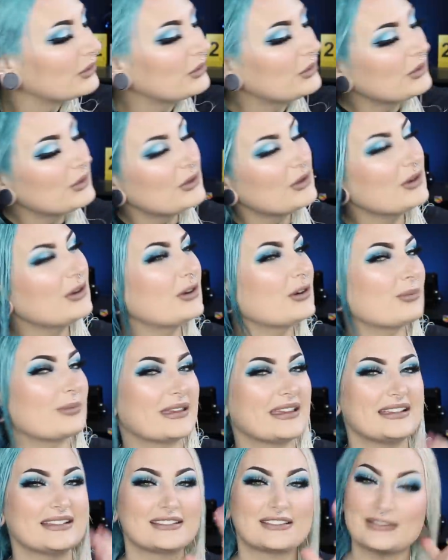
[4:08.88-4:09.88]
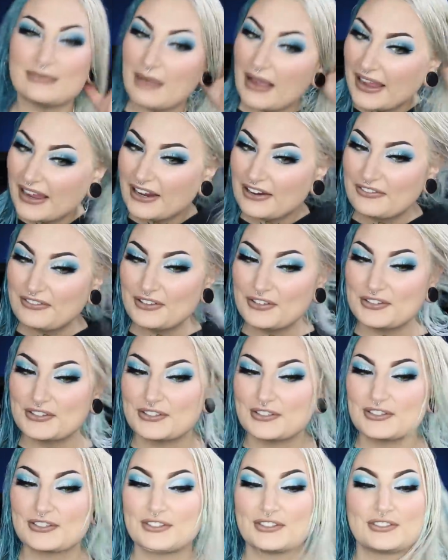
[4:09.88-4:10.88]
Ooh, beach. My hair feels
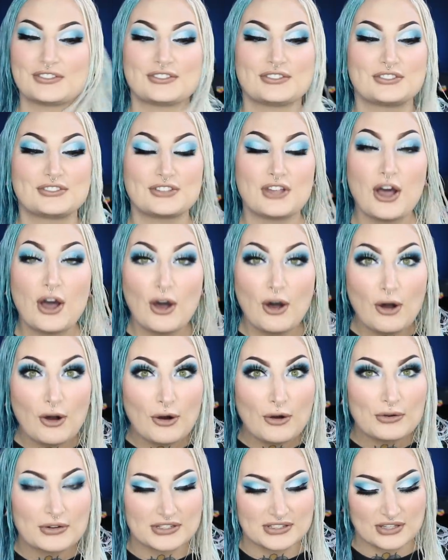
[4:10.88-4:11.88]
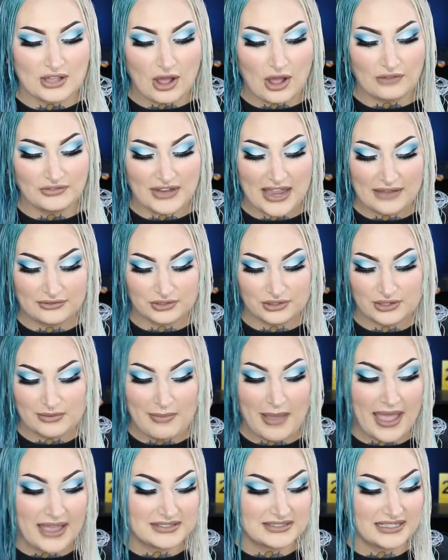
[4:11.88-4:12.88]
so soft after the
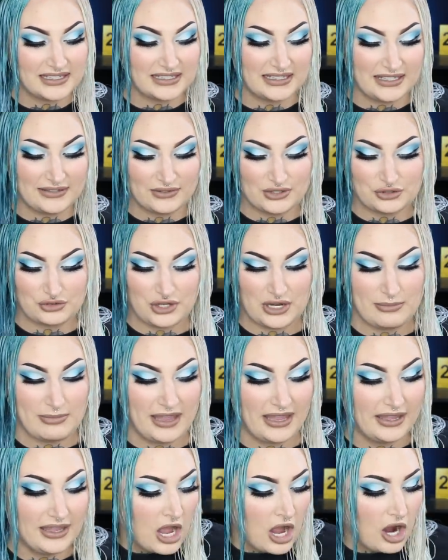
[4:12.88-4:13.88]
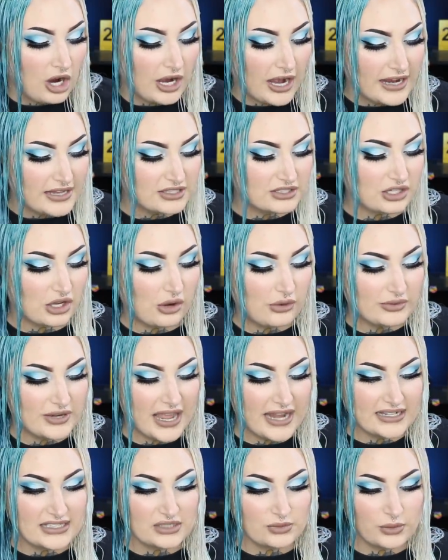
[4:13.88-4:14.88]
mask and leave-in treatment. All right, so
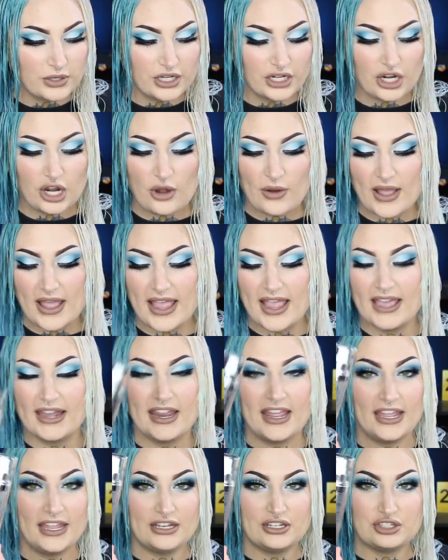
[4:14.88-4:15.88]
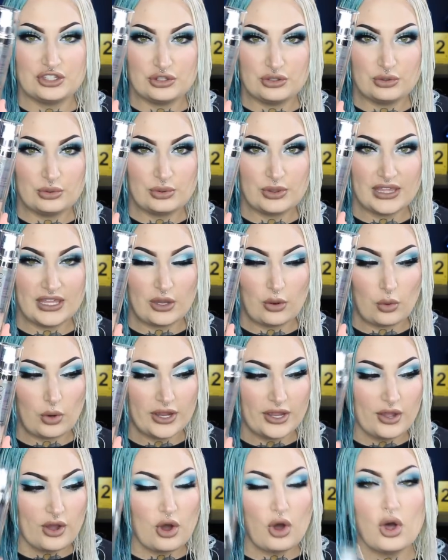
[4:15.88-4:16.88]
next we're gonna go ahead and do the
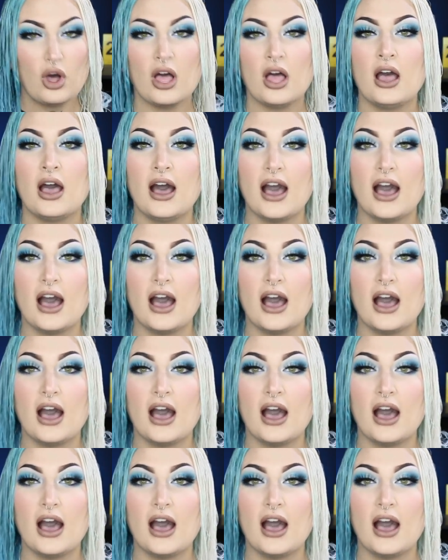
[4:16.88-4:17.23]
oil.